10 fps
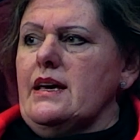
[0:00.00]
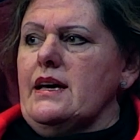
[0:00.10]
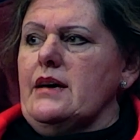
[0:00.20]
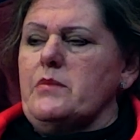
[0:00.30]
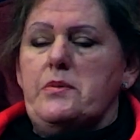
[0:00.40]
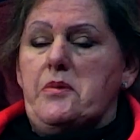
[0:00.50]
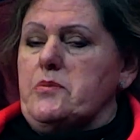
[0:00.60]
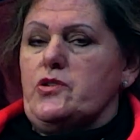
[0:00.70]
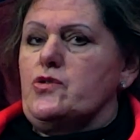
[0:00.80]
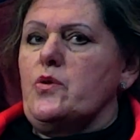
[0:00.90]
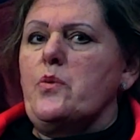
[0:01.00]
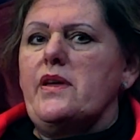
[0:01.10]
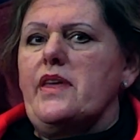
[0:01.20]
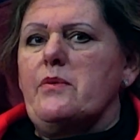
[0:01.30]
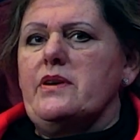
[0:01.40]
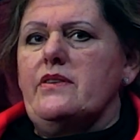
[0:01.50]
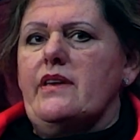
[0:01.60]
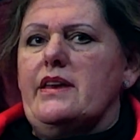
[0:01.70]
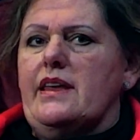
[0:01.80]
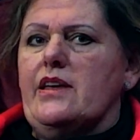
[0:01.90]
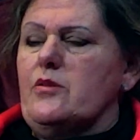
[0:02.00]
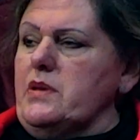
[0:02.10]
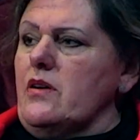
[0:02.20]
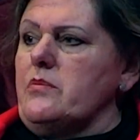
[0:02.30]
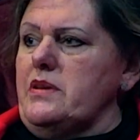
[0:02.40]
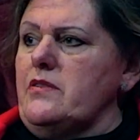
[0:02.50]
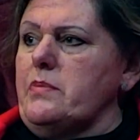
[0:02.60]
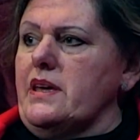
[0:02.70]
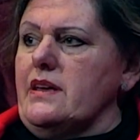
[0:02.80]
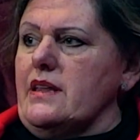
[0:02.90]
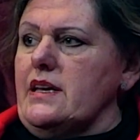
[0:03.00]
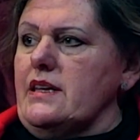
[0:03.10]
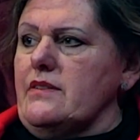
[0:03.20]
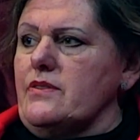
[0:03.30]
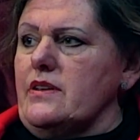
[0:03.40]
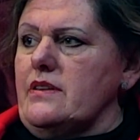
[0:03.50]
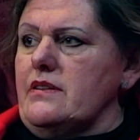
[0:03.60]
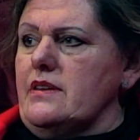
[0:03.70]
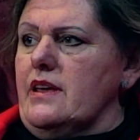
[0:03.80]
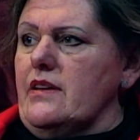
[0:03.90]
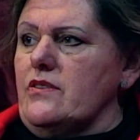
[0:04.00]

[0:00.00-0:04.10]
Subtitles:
I'm not sure where that one's at now. I'd be speculating if I guess,